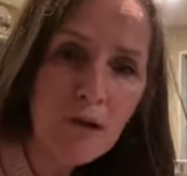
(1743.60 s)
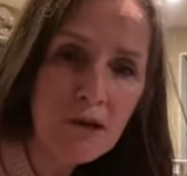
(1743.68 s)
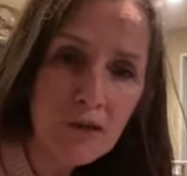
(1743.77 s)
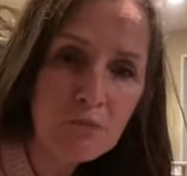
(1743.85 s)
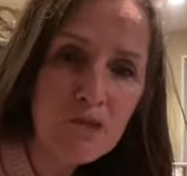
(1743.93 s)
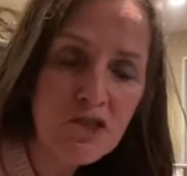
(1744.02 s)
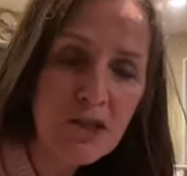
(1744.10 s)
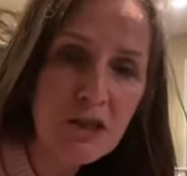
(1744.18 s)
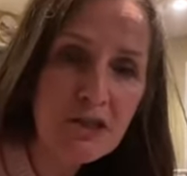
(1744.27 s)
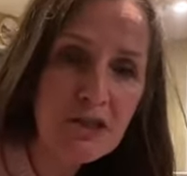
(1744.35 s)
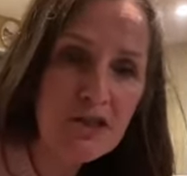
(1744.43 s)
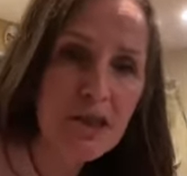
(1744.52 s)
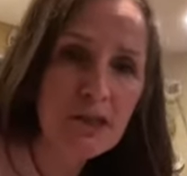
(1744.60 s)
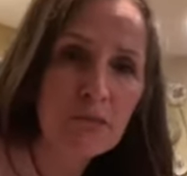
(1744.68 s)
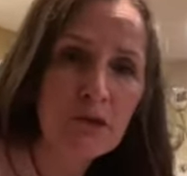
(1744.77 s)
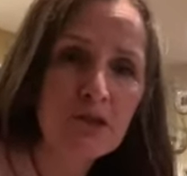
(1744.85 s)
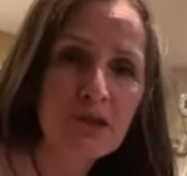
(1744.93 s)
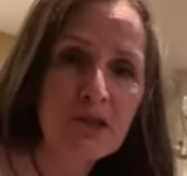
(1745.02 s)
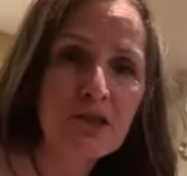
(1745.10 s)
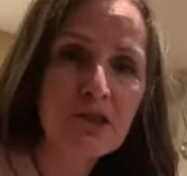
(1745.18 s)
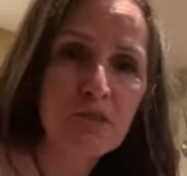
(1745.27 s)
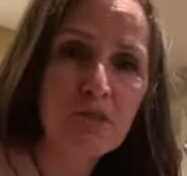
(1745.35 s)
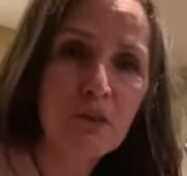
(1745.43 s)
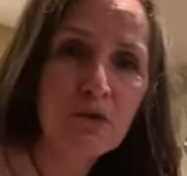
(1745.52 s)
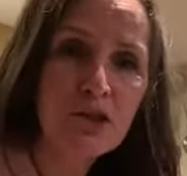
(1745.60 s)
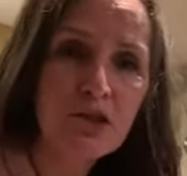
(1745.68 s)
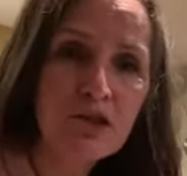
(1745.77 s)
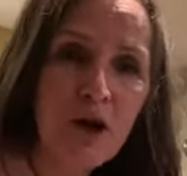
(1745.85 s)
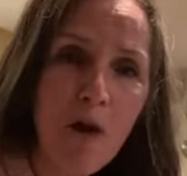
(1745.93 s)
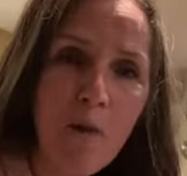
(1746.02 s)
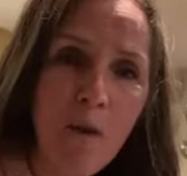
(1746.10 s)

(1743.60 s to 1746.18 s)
Yep, sustainability is important.